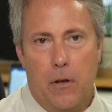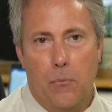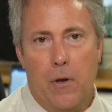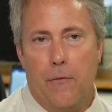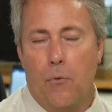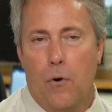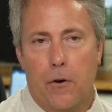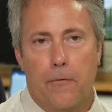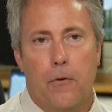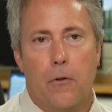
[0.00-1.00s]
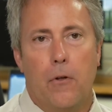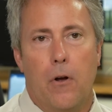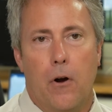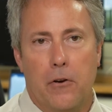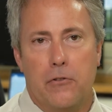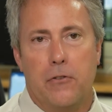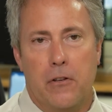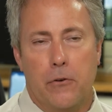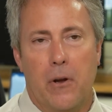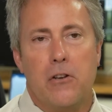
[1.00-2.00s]
And we have a wonderful arts
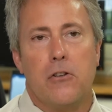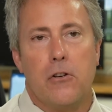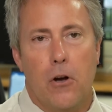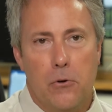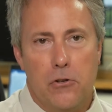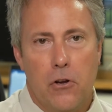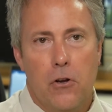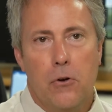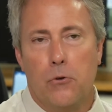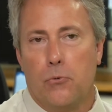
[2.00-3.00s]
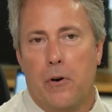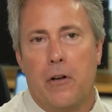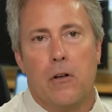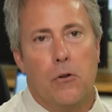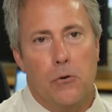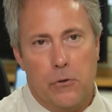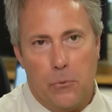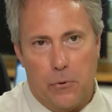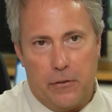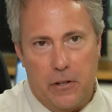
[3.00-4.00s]
integration coach who is working
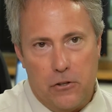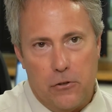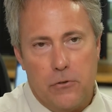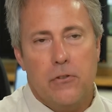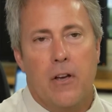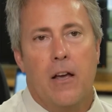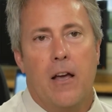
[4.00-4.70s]
closely with our teachers